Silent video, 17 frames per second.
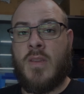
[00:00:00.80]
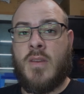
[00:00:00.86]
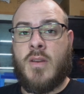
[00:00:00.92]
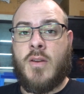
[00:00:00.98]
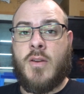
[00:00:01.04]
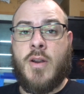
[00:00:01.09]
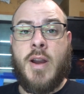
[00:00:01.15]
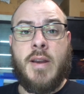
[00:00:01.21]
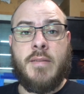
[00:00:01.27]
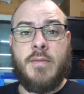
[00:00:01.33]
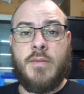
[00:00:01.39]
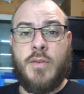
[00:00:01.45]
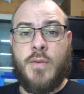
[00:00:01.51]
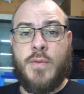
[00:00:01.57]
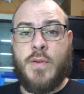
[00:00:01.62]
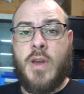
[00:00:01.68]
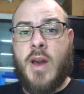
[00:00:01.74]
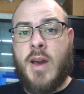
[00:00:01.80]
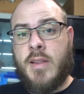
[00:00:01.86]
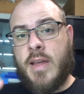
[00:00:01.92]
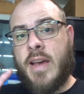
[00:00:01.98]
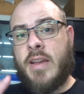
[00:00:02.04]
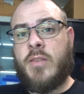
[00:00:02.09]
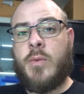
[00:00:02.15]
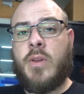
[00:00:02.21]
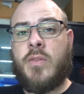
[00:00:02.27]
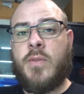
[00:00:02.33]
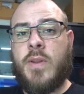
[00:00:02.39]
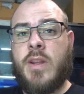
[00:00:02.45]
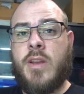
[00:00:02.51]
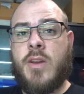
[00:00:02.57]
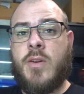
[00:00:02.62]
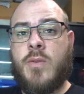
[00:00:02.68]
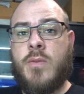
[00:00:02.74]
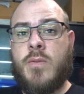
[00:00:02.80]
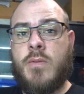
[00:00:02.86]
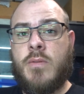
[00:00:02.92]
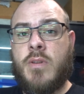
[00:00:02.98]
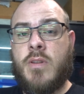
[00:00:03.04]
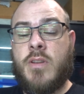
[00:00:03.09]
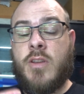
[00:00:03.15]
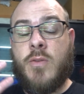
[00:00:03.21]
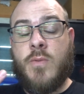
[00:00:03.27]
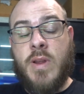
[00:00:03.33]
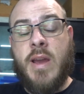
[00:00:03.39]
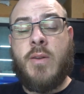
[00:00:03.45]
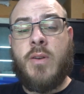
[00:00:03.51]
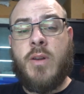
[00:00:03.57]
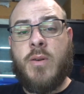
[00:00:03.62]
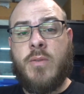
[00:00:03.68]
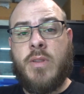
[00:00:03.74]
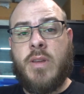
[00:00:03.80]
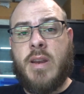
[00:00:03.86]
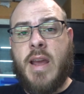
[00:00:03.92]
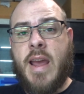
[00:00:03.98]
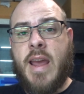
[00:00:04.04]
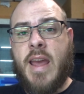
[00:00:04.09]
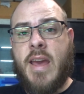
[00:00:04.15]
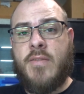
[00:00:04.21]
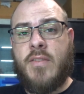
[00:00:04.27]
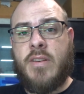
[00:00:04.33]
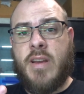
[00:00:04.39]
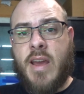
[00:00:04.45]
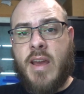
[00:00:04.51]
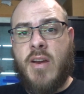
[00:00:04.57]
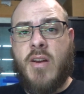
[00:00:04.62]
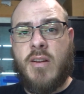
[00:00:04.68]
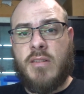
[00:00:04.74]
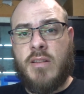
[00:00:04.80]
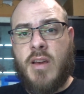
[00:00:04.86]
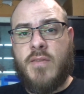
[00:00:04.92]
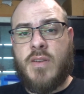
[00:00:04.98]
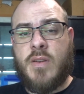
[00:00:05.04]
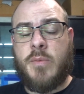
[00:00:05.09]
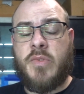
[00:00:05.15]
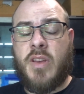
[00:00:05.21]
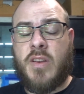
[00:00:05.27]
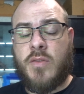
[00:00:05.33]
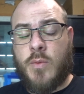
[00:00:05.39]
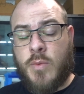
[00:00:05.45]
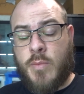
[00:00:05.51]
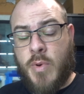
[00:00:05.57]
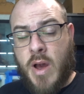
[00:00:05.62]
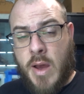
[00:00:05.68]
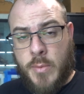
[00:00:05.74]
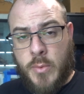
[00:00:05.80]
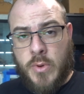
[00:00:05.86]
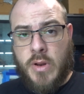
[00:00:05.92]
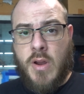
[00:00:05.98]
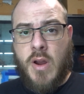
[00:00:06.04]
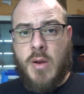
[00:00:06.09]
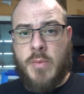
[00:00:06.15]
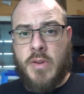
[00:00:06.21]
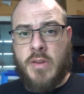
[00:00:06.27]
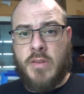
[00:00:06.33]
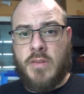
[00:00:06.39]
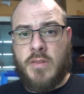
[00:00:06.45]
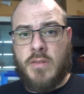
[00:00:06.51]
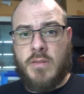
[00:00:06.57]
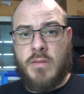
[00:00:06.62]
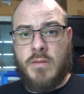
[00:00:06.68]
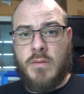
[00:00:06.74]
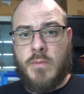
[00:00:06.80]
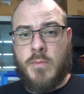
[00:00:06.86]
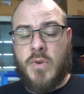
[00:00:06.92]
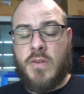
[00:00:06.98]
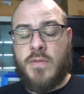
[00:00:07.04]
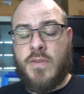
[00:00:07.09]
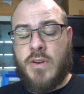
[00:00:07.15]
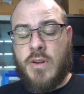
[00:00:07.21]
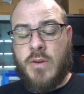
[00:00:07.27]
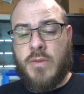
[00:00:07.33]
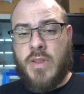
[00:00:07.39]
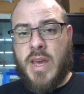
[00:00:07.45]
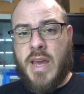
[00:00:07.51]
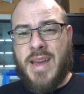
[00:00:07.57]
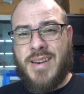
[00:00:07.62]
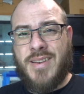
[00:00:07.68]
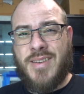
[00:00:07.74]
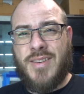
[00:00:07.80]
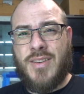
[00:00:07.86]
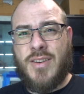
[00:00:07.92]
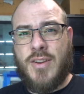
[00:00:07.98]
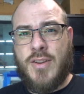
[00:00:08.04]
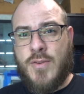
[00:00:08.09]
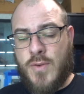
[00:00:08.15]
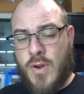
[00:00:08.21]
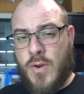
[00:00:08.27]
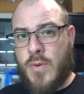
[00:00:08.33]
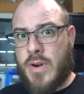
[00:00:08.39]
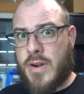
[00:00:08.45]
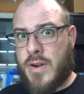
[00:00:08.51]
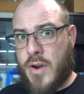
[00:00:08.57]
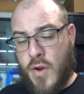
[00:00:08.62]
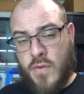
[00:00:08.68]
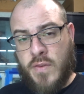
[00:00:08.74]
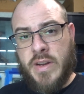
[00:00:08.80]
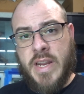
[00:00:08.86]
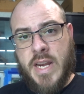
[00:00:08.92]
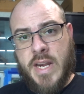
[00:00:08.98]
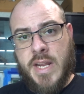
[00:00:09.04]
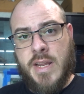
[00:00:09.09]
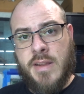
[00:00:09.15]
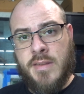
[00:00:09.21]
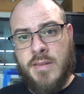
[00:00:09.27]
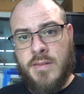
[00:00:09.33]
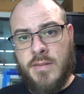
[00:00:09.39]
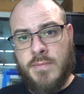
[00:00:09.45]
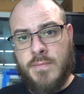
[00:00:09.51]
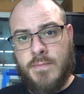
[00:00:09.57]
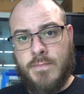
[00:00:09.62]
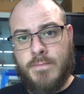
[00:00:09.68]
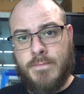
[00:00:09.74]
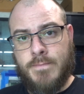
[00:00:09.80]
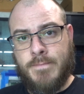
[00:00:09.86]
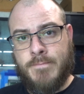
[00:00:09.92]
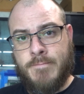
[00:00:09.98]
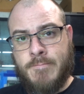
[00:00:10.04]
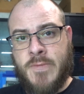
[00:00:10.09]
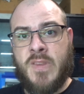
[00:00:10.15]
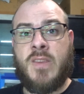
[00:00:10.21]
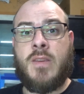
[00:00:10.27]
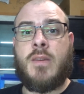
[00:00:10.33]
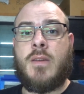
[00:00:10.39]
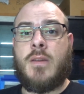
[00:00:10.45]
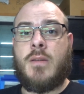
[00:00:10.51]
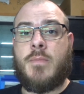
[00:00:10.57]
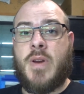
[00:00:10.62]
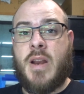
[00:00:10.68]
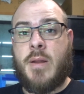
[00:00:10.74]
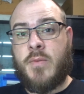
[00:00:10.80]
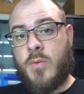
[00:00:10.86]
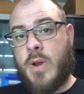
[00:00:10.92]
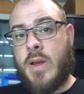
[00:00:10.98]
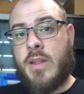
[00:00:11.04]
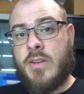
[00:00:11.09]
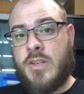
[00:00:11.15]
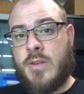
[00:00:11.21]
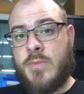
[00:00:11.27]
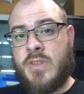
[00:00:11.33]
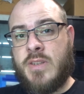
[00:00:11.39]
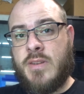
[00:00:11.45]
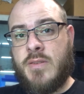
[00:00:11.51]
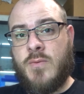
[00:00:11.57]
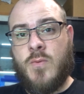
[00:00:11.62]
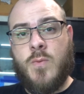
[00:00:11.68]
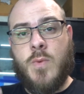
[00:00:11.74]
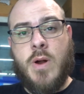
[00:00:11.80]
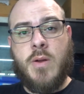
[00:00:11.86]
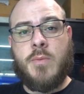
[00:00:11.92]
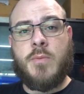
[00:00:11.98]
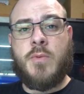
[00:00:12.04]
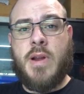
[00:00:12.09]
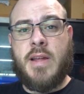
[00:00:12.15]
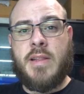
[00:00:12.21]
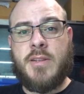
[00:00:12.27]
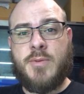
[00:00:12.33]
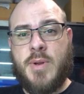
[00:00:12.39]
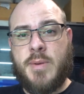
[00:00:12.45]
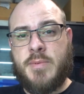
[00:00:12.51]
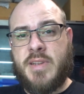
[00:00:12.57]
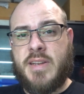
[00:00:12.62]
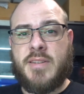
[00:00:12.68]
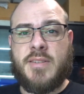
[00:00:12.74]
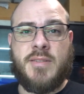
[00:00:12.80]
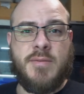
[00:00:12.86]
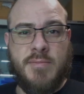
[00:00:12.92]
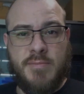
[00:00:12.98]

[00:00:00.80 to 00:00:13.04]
Alright, so if you caught last week's video, you now know that I have a die-hard love and obsession with Papuan Carpets. But if you know that, do you know what a Nova Guinea is? My name is Riley Jimison. Welcome to Riley's Reptiles.